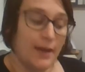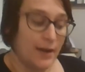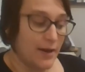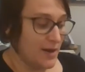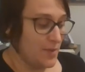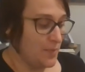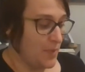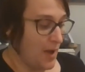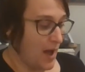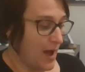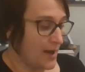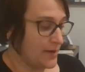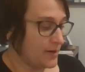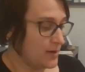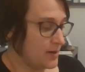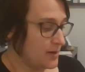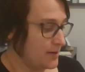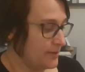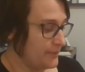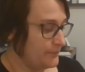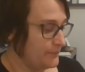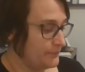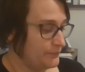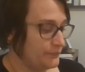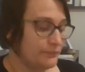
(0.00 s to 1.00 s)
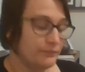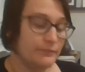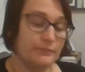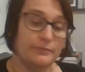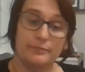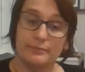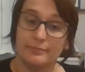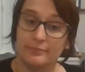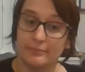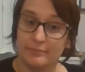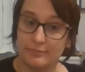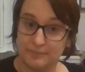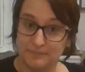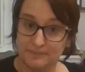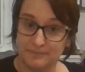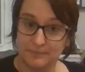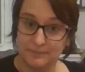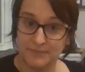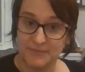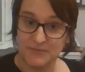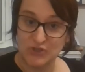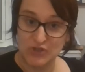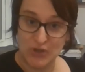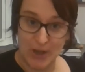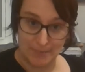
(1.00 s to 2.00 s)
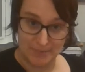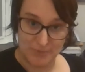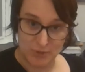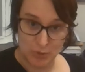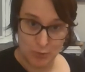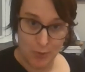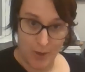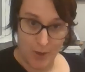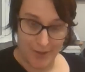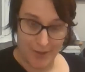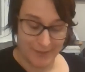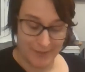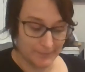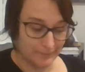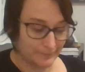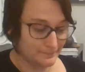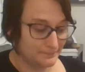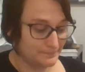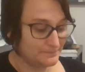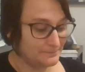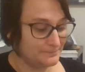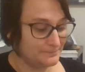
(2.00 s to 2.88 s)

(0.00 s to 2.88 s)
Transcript: Harry Potter, Chapter 1,